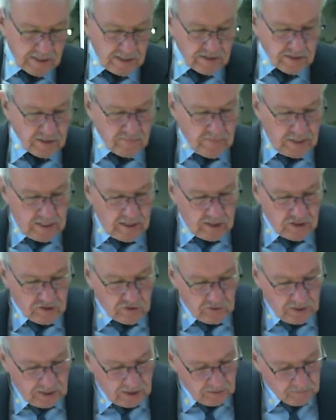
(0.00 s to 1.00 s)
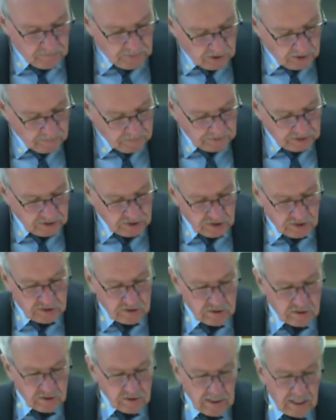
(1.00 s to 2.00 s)
has a ministry and a
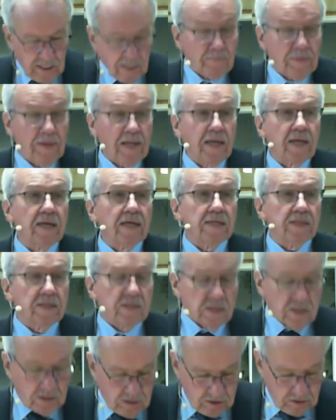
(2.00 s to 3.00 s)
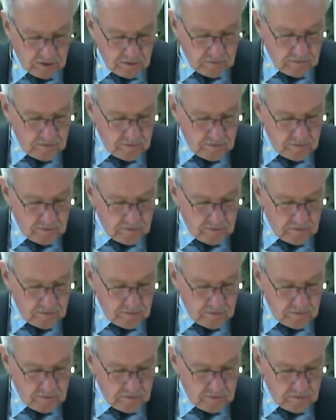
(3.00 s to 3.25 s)
purpose and a place.